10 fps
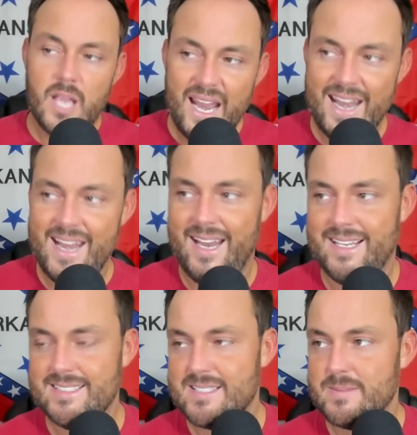
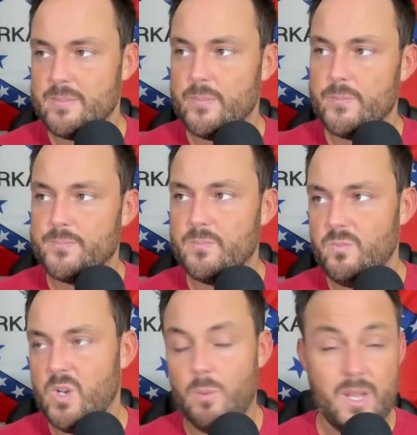And,
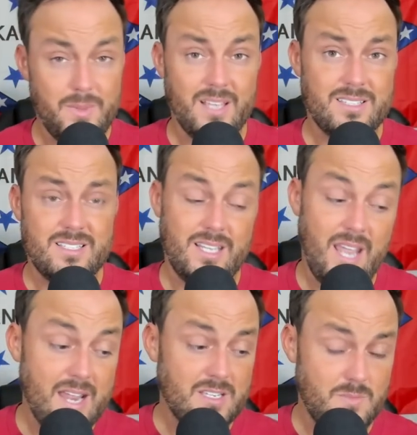you know, maybe this is the
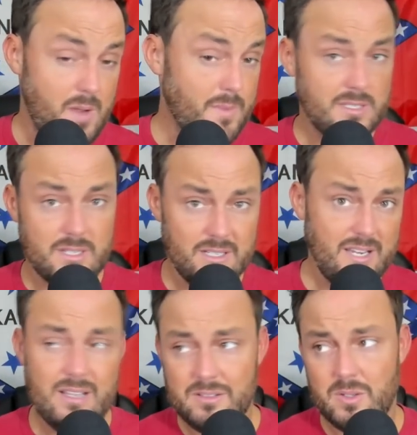case. Maybe it's going to
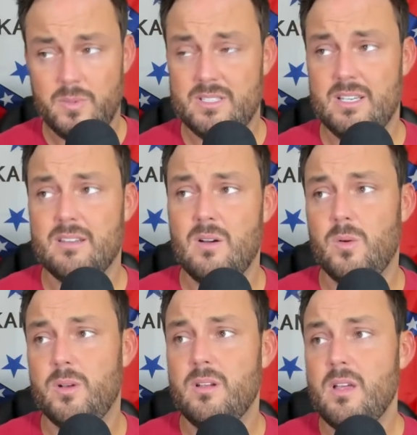take a little bit to
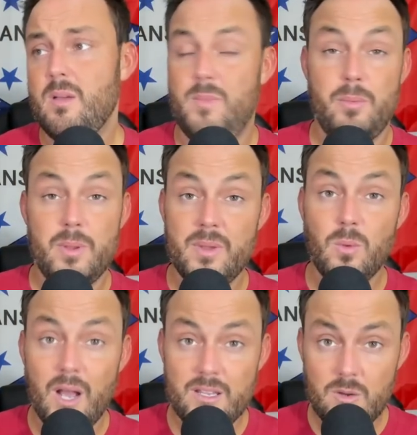get going. Maybe
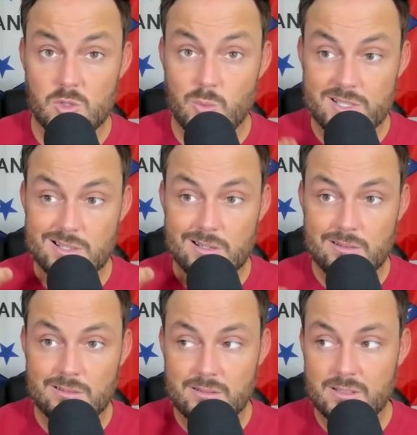BYU's when it's all
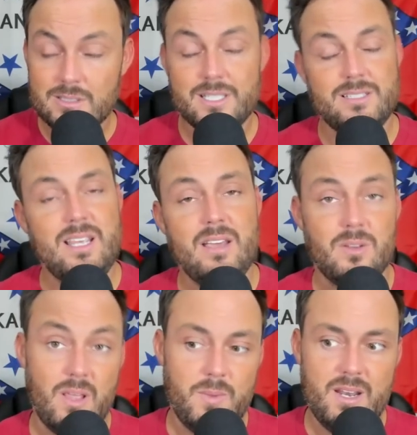clicks together.
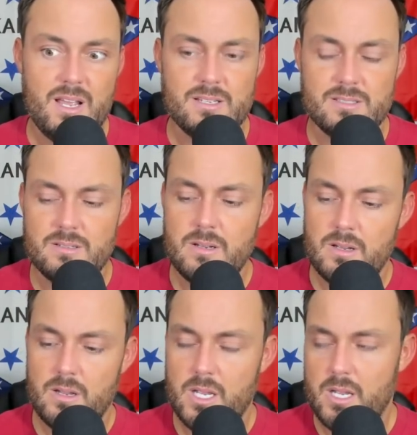That'd be nice.
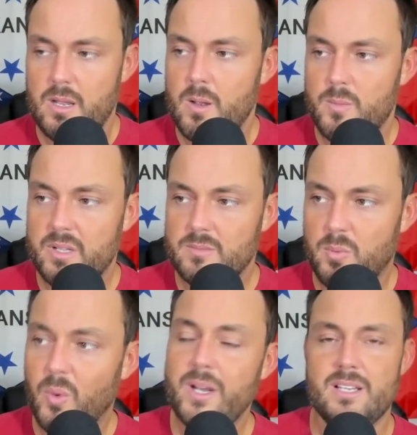But the
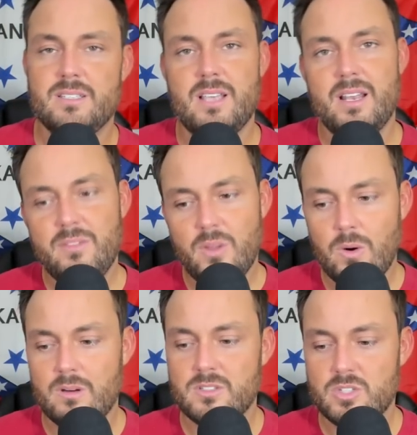point is that even though
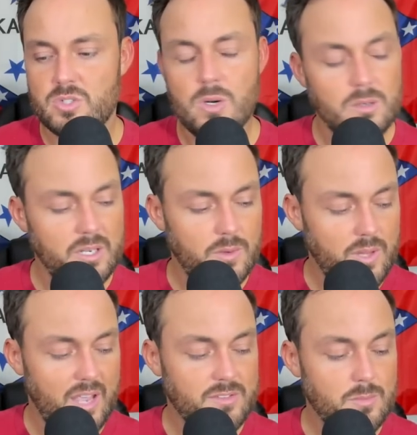Arkansas struggled, even though
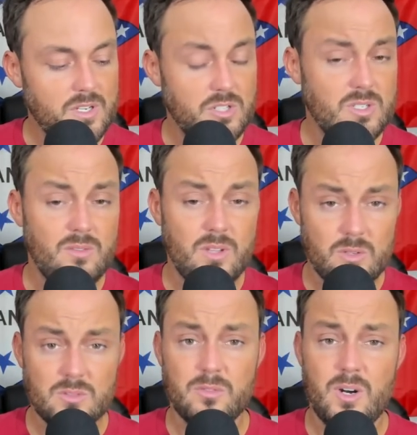they have some issues, even though it was
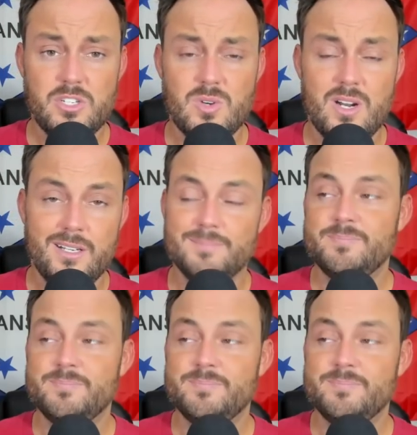a little frustrating,